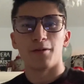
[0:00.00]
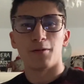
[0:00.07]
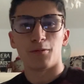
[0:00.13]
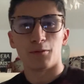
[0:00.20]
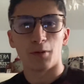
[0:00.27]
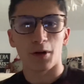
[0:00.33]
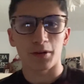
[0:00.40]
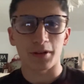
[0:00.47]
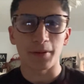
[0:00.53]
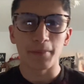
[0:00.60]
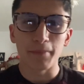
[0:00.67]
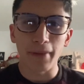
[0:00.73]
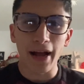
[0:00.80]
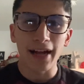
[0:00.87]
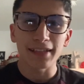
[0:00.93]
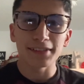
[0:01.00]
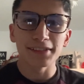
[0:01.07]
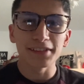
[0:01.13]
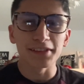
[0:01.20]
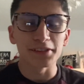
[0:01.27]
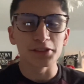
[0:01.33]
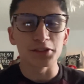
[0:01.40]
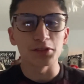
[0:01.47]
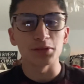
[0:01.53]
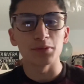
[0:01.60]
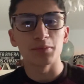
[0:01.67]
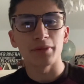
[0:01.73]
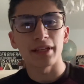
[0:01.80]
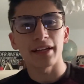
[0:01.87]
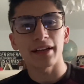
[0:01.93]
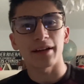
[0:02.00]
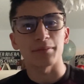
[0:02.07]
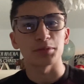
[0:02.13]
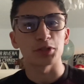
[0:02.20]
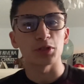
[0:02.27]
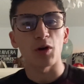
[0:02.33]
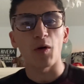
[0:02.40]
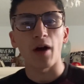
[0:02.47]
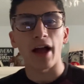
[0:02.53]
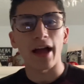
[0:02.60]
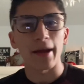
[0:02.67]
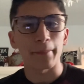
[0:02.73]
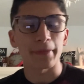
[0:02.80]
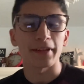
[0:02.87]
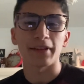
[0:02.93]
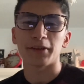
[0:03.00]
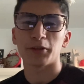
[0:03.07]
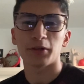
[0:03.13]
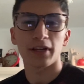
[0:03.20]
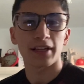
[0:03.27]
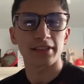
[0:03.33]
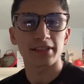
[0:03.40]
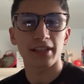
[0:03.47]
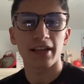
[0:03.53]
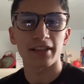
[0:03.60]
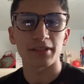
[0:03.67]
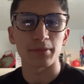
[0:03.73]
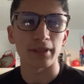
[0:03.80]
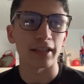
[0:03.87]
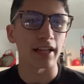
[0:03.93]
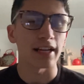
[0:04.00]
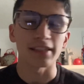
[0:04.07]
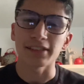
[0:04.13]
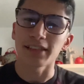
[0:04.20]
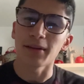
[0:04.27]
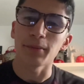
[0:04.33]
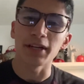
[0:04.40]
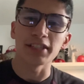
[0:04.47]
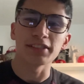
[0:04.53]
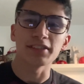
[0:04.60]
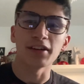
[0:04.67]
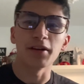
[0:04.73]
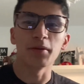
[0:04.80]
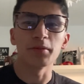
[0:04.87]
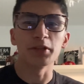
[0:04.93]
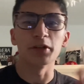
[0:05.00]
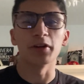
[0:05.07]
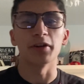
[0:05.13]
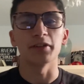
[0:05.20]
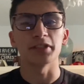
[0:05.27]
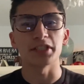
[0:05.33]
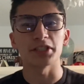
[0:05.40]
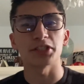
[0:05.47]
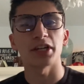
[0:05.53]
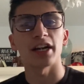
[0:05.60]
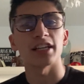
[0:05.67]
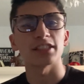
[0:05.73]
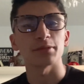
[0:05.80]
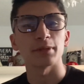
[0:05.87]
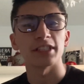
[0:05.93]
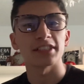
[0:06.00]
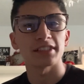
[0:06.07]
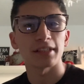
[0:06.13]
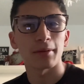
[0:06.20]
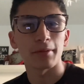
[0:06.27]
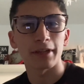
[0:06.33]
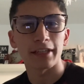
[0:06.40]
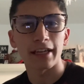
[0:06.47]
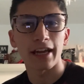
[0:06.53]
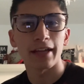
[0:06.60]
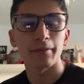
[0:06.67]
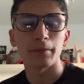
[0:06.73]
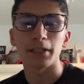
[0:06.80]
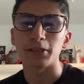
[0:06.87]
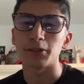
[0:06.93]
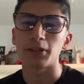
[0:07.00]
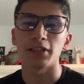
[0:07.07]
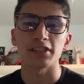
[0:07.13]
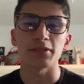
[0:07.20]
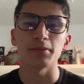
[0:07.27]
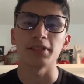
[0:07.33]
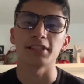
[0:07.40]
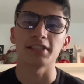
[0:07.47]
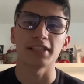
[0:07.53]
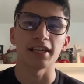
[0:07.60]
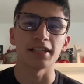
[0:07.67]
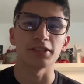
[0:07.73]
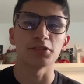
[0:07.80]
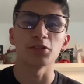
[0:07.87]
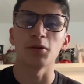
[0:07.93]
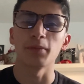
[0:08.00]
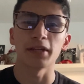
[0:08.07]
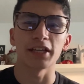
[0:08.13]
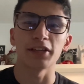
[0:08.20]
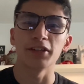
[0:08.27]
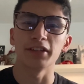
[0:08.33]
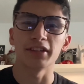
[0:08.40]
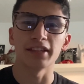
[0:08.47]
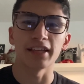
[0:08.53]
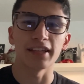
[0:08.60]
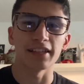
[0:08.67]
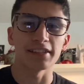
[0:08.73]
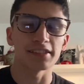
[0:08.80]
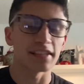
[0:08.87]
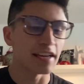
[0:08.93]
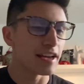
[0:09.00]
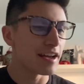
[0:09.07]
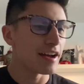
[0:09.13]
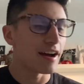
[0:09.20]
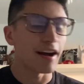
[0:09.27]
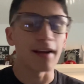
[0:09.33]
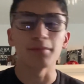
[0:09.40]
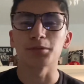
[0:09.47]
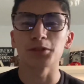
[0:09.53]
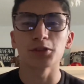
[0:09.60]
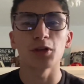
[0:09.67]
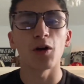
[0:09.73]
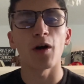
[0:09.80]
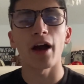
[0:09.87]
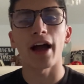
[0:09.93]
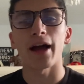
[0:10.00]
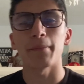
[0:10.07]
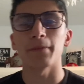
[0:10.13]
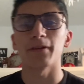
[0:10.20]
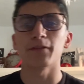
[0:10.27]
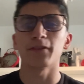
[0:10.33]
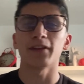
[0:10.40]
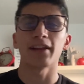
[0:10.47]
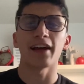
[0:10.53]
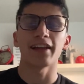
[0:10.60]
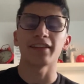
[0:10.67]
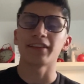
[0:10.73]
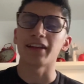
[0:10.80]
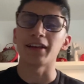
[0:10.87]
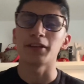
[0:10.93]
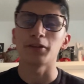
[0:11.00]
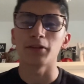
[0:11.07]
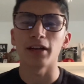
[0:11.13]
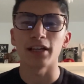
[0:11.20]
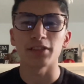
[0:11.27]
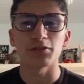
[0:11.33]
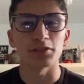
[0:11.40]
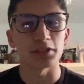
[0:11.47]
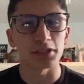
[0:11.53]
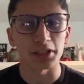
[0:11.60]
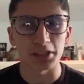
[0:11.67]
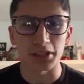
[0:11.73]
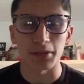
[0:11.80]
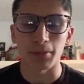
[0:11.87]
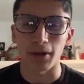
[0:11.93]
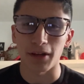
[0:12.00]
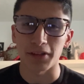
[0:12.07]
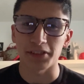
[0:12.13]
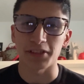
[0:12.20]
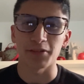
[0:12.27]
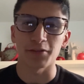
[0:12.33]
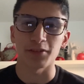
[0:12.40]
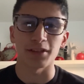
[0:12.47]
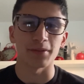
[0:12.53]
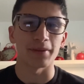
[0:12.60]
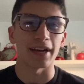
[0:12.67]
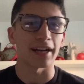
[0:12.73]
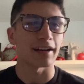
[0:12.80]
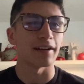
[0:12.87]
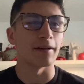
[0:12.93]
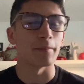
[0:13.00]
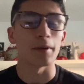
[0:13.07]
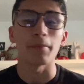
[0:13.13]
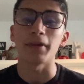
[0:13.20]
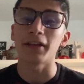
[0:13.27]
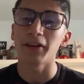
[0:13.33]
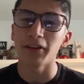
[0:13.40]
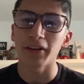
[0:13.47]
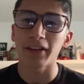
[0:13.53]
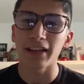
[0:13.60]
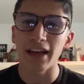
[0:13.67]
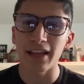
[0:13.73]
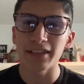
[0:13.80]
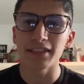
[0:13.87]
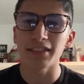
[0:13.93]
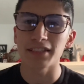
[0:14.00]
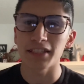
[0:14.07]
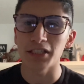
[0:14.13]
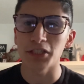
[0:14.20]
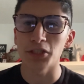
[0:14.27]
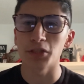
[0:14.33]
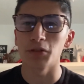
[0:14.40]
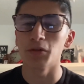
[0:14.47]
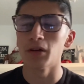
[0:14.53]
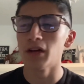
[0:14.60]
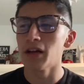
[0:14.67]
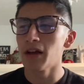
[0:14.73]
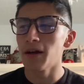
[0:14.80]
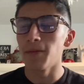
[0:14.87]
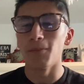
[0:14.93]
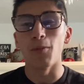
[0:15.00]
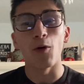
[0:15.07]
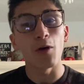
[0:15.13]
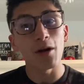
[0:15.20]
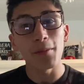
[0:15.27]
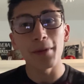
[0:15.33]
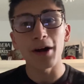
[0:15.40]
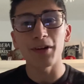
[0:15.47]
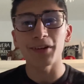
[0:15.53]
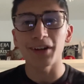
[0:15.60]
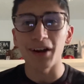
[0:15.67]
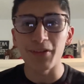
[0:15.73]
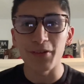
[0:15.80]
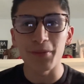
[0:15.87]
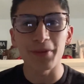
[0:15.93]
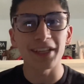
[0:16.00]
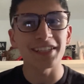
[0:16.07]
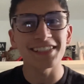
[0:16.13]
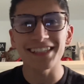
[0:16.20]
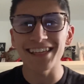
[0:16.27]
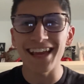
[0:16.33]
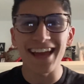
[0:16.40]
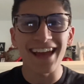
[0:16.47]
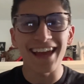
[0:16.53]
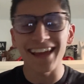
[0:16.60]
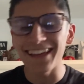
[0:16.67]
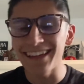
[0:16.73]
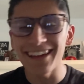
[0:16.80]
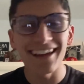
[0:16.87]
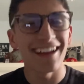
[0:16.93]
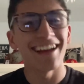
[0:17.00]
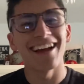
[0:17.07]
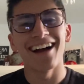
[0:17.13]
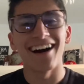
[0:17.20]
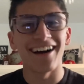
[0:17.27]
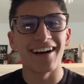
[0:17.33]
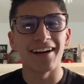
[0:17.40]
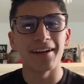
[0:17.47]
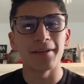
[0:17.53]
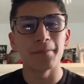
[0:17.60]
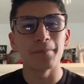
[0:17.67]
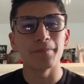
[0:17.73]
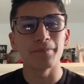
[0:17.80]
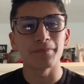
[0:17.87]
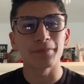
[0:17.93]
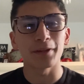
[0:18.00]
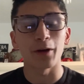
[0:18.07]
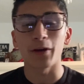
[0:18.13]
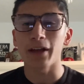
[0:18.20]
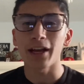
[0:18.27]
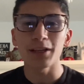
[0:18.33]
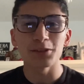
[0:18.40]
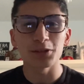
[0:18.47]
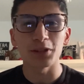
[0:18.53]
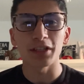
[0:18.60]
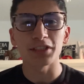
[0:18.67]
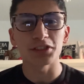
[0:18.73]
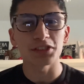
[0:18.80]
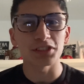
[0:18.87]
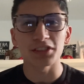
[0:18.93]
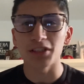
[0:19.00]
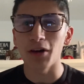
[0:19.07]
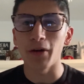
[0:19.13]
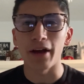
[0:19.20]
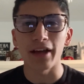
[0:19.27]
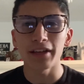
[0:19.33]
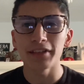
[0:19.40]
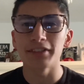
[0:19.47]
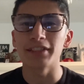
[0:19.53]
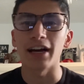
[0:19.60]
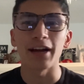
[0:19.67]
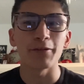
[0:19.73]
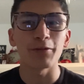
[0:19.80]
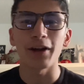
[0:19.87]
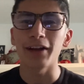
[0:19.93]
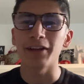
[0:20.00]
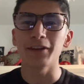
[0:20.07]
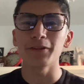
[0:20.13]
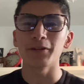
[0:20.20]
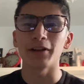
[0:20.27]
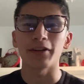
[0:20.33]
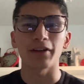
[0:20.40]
Welcome back to the Zoom meeting. I'm so happy that you guys liked me last time I subbed. Your teacher asked me to sub again because you guys have been saying so many good things. I'm so happy for that. Thank you guys for such the positive feedback. I'm here again to teach you more about government. Yay. Okay, so let's just go ahead and dive right into it.